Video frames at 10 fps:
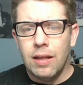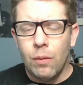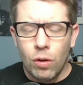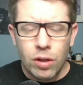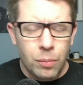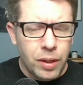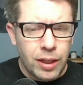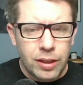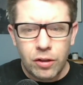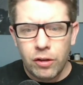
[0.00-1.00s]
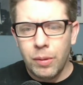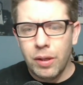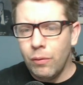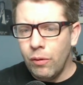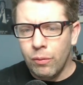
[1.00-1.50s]
They won the Big East
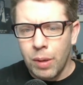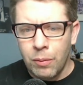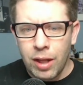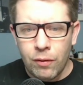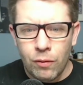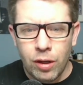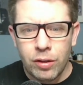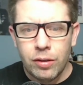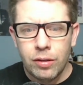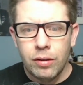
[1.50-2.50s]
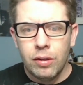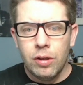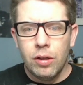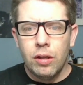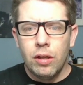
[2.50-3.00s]
Tournament. We remember that run.
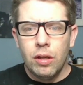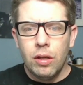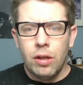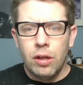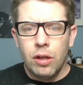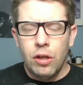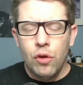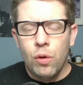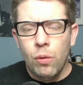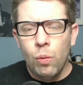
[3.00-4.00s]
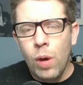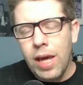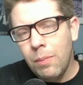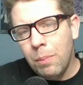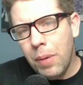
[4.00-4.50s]
You can
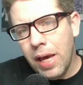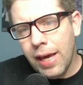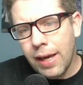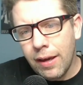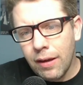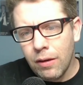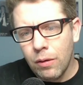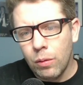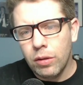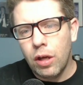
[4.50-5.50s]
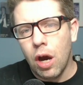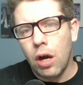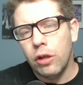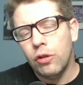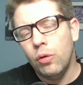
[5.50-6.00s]
win big with
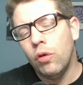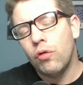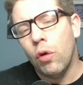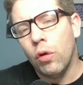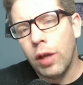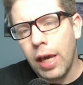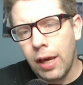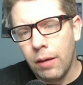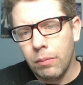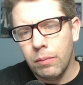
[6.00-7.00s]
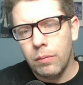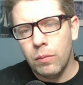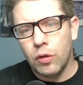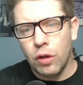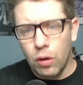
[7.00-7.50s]
guards who control the game.
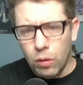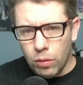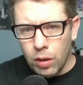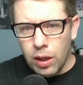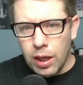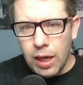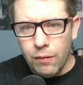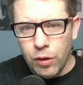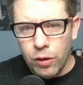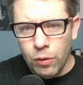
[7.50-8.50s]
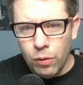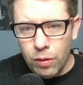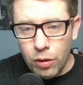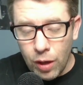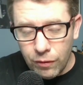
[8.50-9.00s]
So if
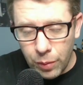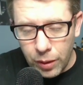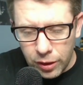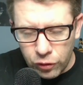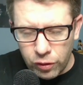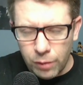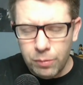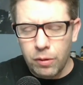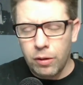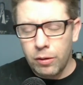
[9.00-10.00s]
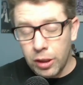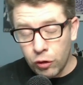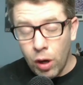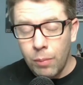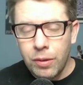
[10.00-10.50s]
you have to be
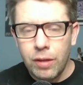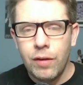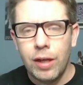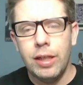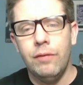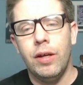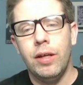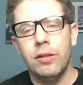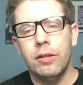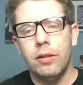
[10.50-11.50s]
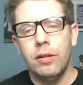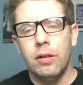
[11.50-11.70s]
disruptive on defense,